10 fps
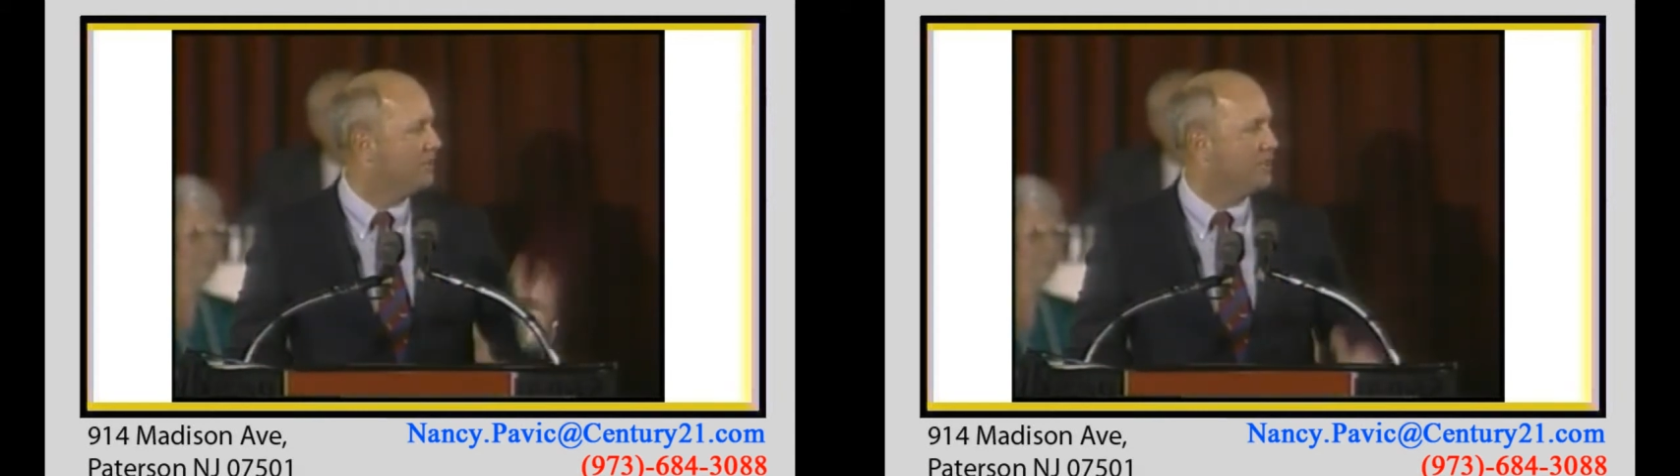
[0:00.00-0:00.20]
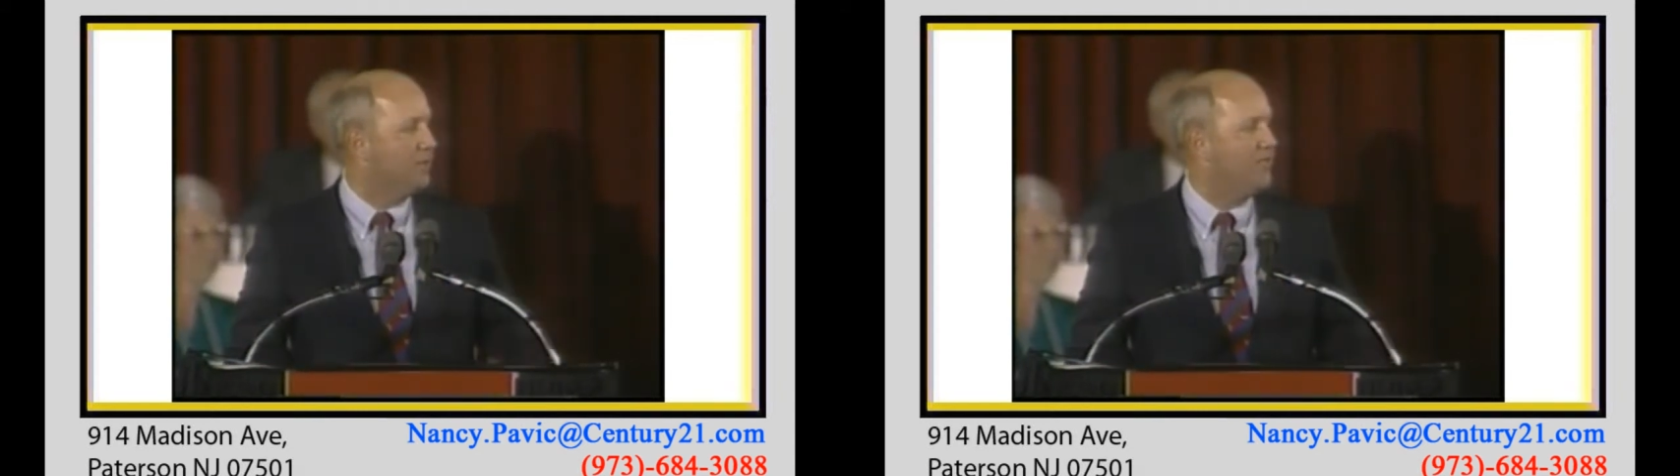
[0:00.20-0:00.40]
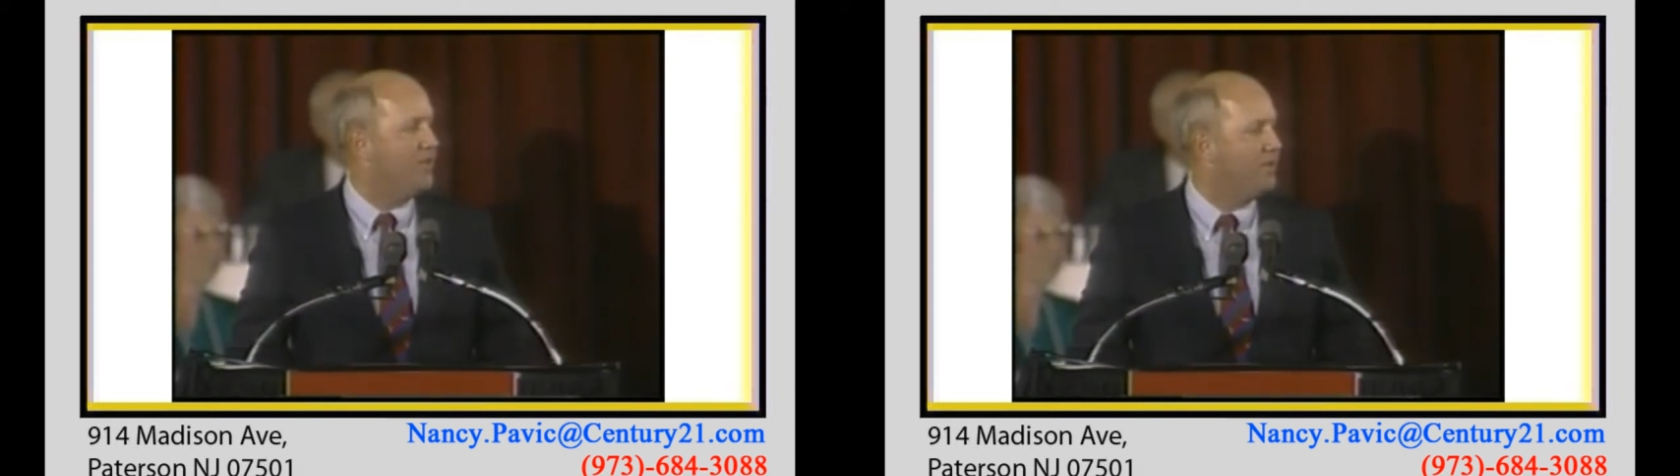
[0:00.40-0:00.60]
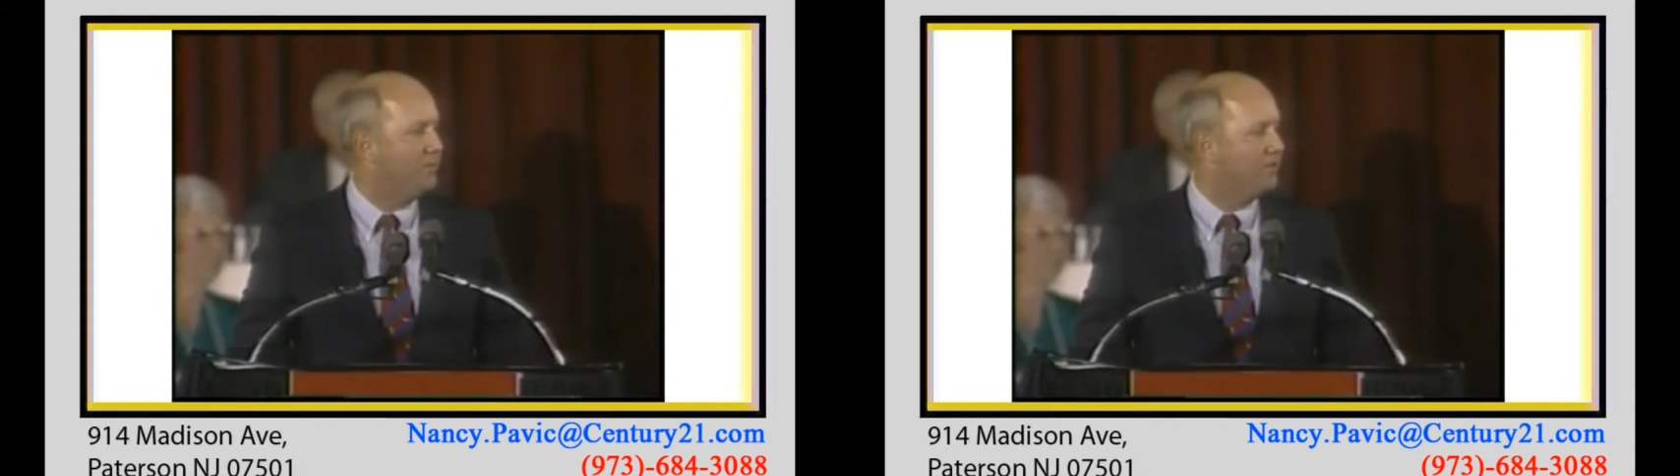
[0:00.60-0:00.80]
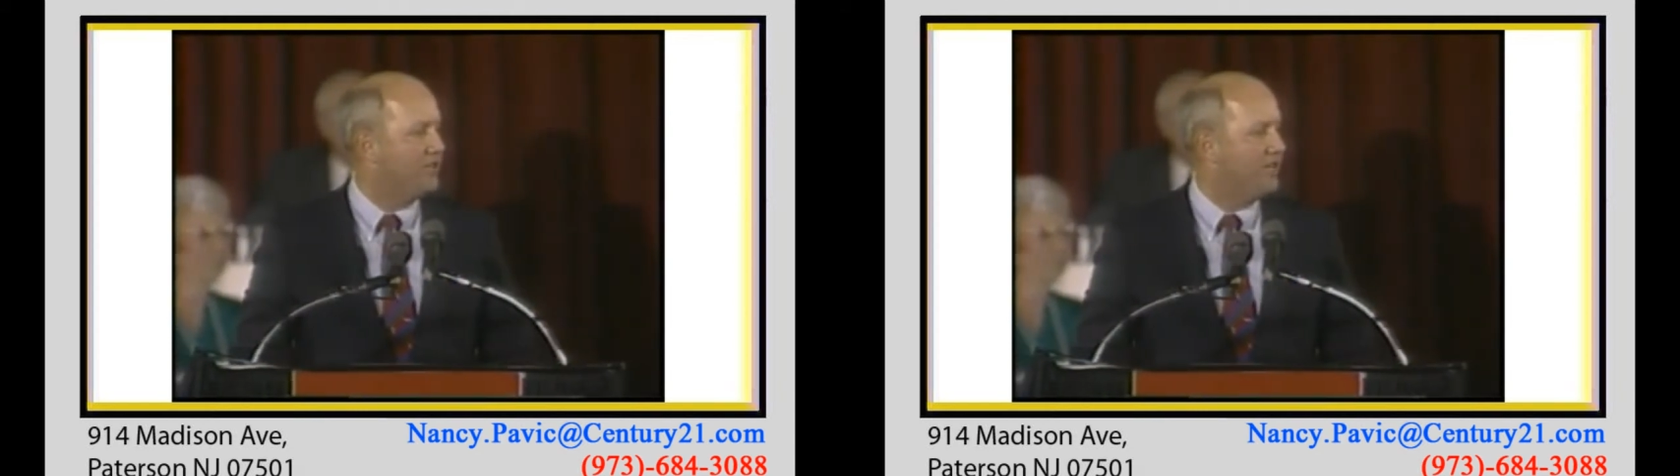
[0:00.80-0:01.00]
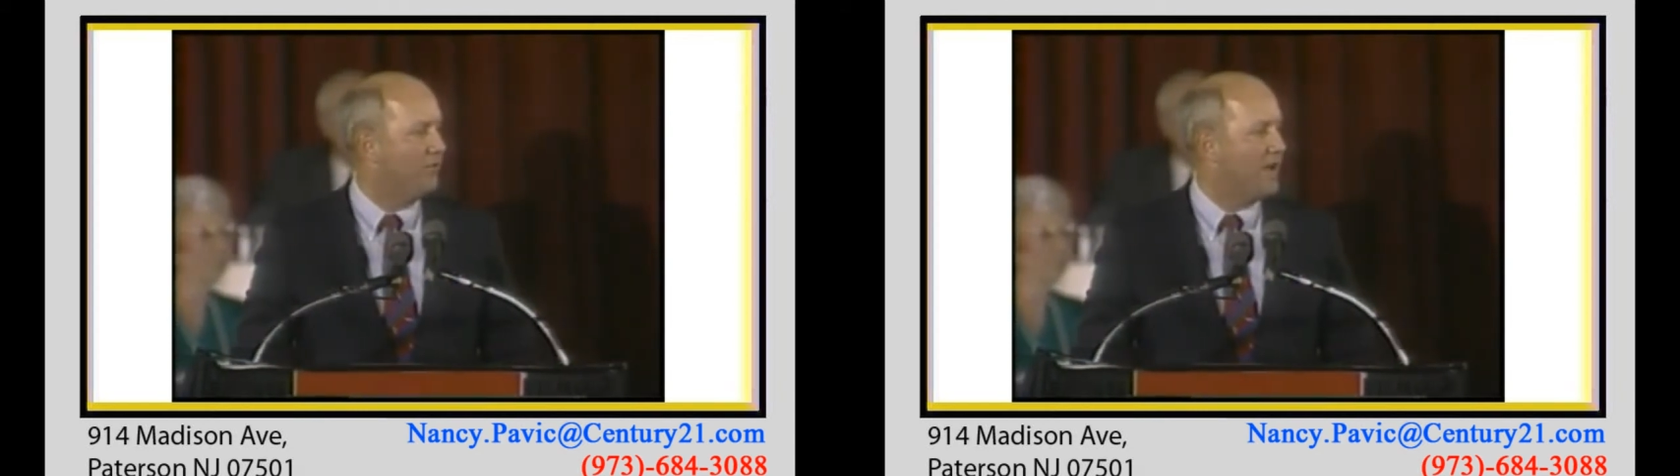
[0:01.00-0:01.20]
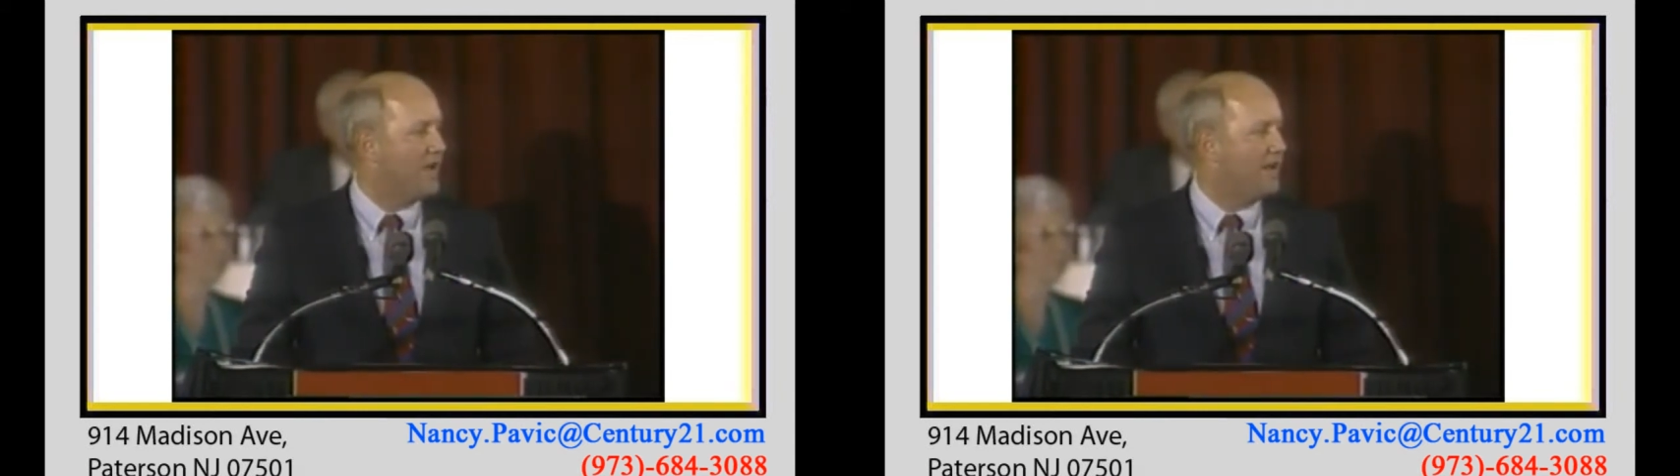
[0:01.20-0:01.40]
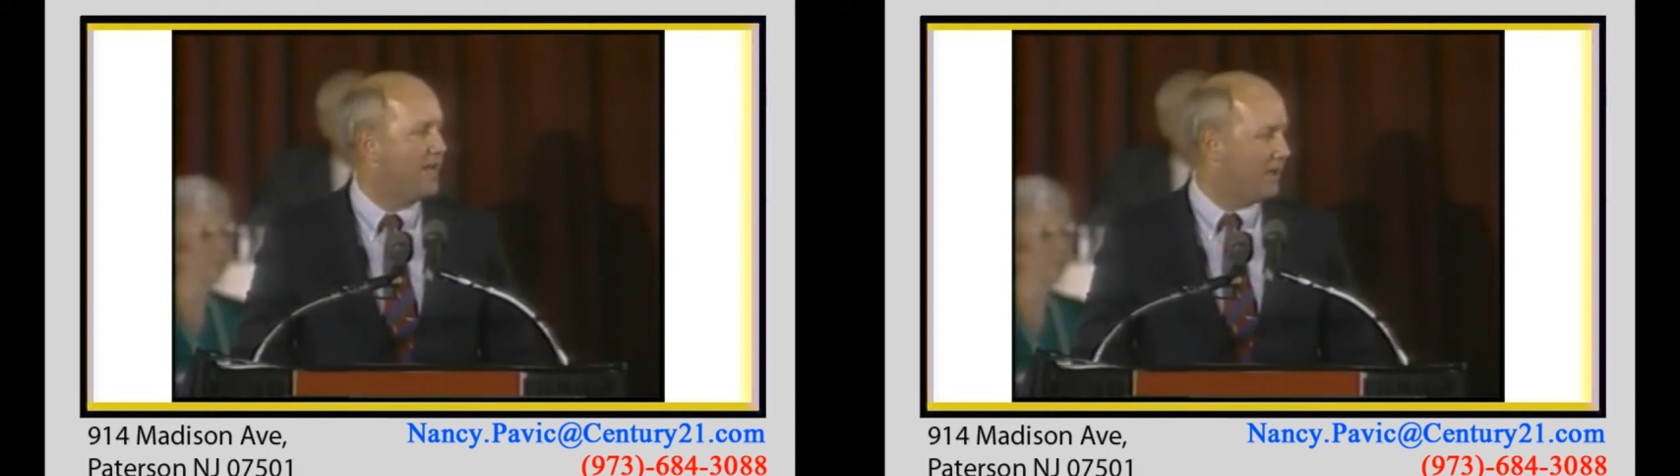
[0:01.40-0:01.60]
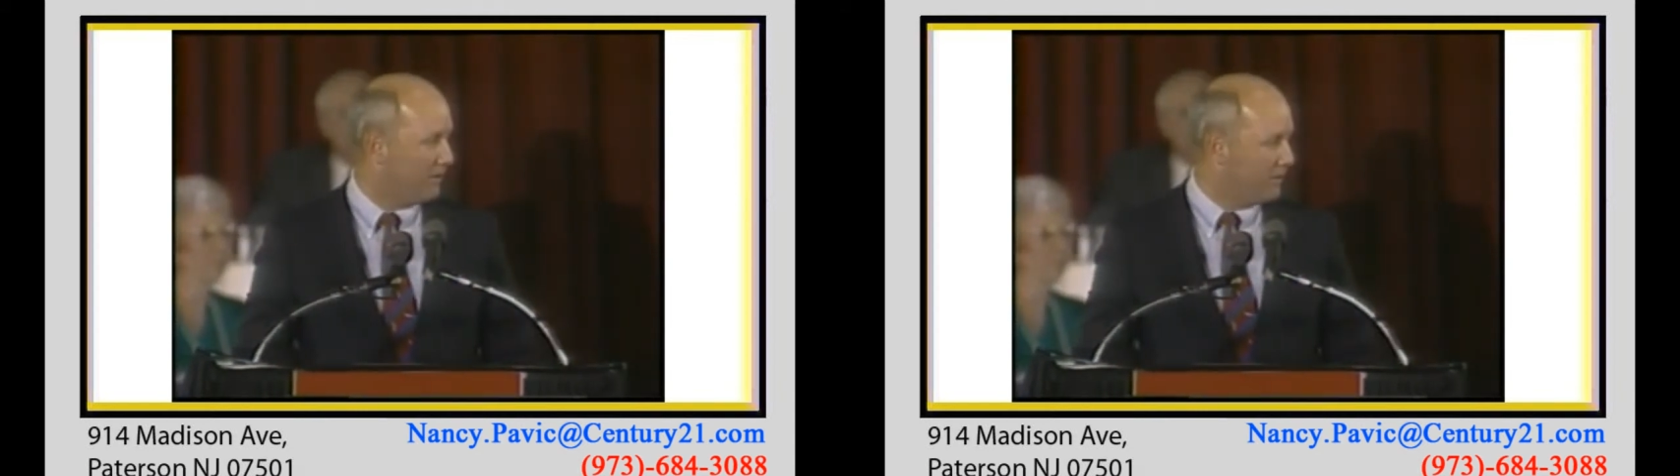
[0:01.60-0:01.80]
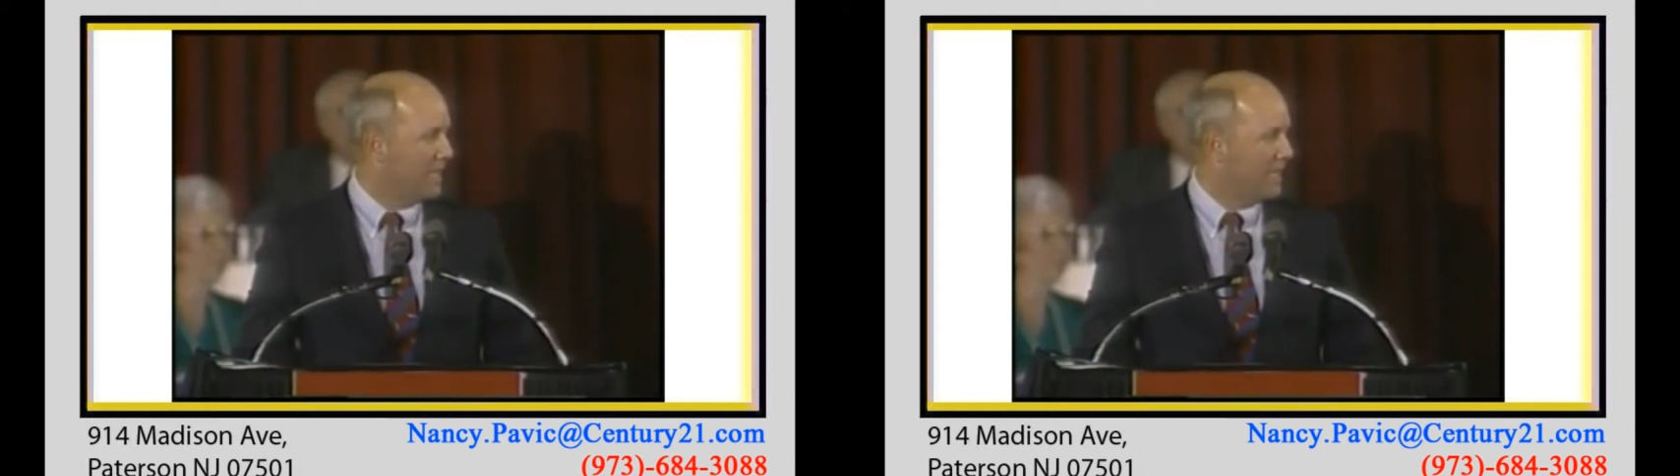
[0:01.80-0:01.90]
some 50% right now.